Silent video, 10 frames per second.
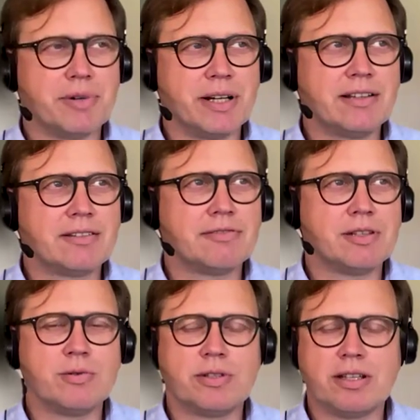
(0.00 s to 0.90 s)
brings
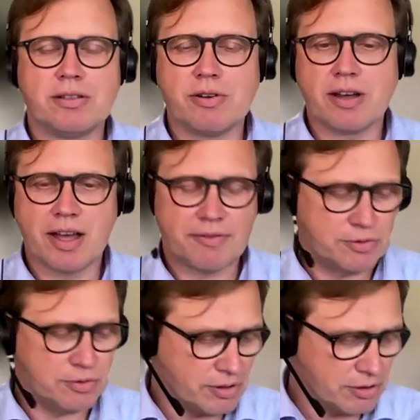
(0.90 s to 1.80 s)
with you that you
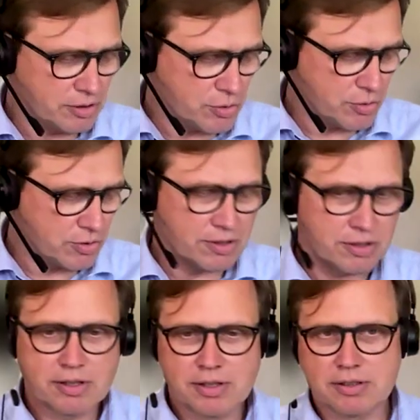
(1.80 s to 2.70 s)
have to
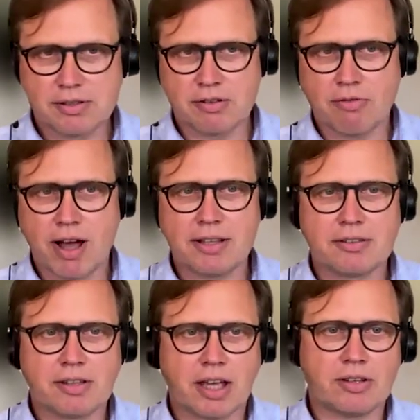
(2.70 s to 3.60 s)
use the
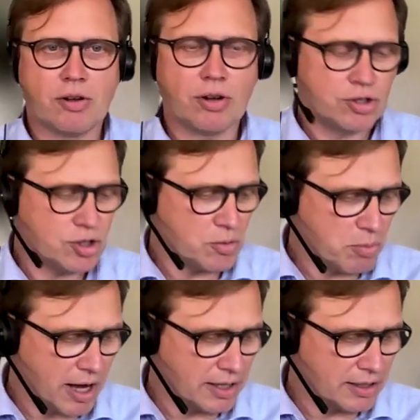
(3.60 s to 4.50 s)
right technology,
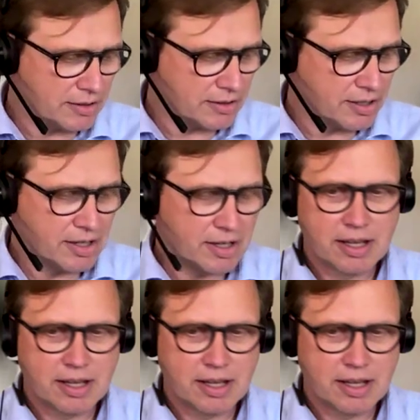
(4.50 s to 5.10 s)
buy it,